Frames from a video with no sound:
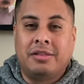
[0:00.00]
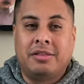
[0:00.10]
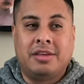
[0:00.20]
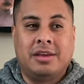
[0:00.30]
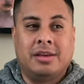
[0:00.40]

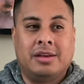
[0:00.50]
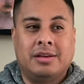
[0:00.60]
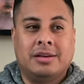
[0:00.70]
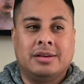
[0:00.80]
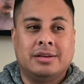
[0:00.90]
the
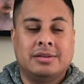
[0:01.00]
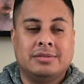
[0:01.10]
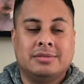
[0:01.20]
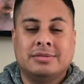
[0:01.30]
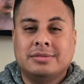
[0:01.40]

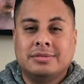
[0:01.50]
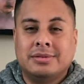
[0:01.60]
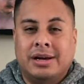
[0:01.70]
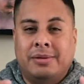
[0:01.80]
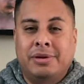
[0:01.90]

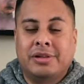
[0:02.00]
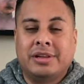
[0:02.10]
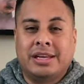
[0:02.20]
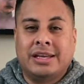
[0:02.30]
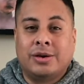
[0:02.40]

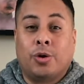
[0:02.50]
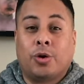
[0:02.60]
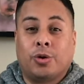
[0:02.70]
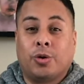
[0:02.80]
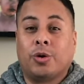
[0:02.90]
ability,
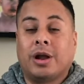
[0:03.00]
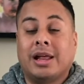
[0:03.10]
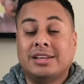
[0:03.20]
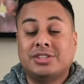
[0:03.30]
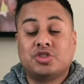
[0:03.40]
or
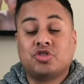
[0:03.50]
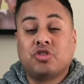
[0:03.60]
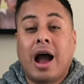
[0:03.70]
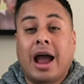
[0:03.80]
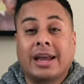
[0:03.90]
at least
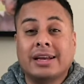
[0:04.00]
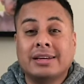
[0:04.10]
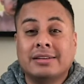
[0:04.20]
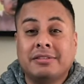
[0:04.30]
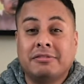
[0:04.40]

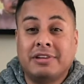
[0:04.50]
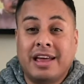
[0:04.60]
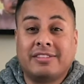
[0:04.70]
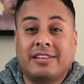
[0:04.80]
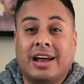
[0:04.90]

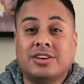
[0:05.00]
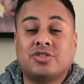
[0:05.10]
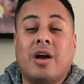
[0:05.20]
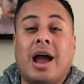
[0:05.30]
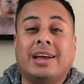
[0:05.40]
Vanessa and I
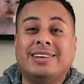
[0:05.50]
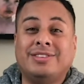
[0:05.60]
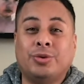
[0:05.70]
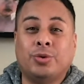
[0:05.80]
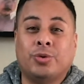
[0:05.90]
trying
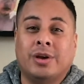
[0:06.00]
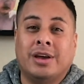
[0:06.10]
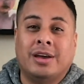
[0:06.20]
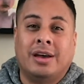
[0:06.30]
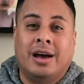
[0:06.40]
to
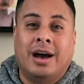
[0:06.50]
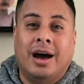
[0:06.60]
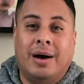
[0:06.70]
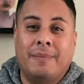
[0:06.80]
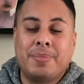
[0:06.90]

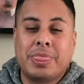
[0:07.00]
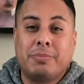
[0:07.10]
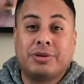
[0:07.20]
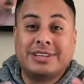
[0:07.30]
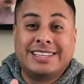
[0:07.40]

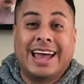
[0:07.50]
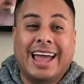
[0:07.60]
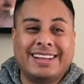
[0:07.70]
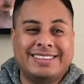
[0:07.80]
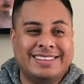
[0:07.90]

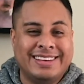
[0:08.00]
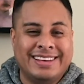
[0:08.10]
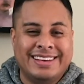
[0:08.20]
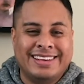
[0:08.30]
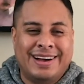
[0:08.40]
protect
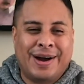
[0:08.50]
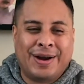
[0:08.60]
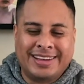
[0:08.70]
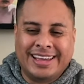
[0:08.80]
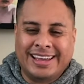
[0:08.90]

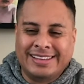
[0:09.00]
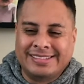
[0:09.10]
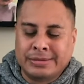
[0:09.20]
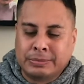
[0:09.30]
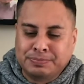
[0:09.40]
our
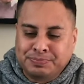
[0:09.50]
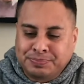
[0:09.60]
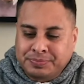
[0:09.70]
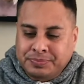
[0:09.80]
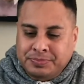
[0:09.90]
kids.
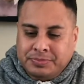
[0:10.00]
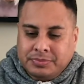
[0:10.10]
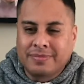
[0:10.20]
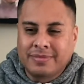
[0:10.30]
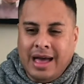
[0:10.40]

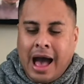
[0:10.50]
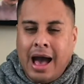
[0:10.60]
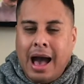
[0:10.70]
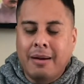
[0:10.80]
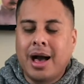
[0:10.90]

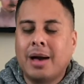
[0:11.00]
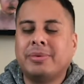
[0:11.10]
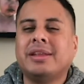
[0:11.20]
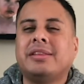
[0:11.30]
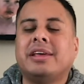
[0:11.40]
I
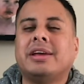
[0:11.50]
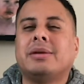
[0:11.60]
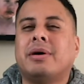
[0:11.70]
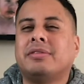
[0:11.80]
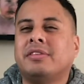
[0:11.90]
began thinking
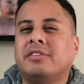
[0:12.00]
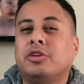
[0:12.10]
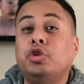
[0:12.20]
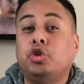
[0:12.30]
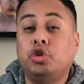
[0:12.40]
about this,
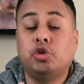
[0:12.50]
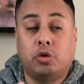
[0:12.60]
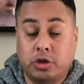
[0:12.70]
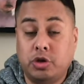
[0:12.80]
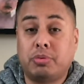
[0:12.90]
and
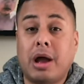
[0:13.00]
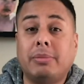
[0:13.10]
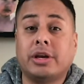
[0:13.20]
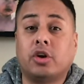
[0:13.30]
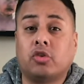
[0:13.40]
you'll
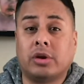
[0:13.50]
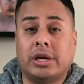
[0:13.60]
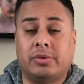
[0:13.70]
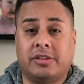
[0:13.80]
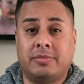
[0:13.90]
probably agree with